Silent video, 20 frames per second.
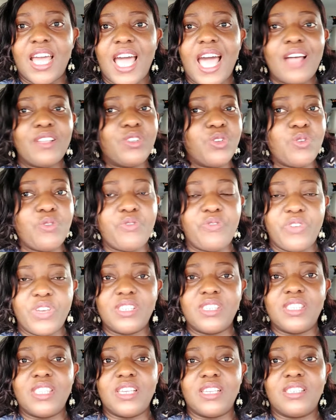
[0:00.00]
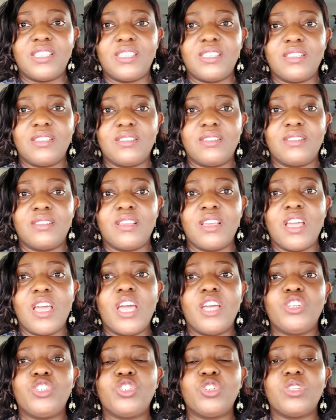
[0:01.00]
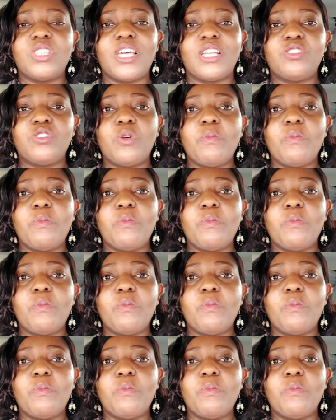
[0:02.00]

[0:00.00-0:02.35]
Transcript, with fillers: How do you fix this? Ensure that